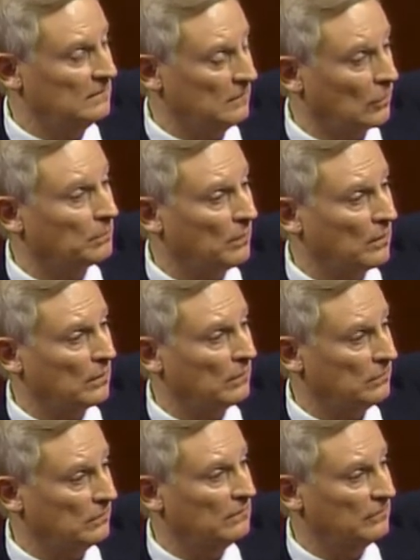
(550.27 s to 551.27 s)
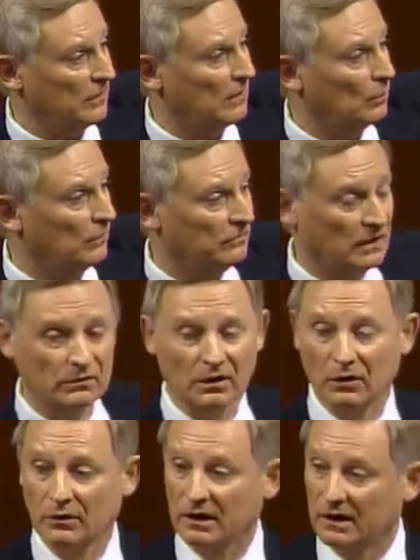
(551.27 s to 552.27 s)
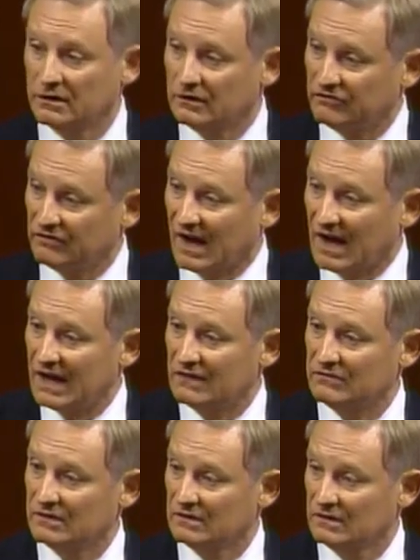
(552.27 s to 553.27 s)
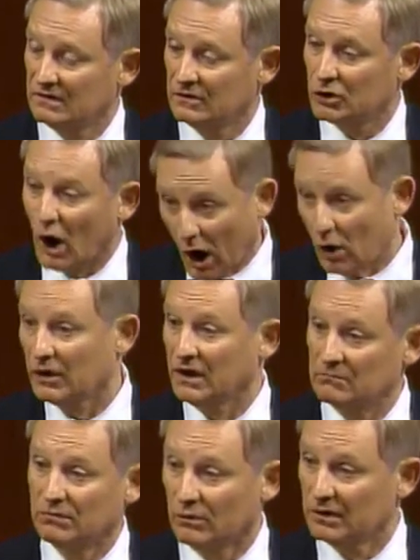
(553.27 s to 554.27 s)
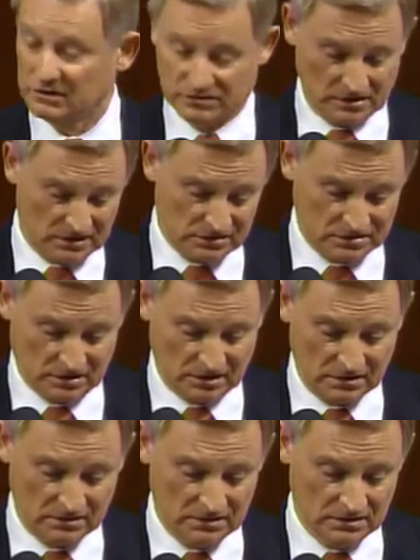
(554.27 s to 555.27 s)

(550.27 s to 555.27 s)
are part of the thing we'll vote on, and the five talking points they sent.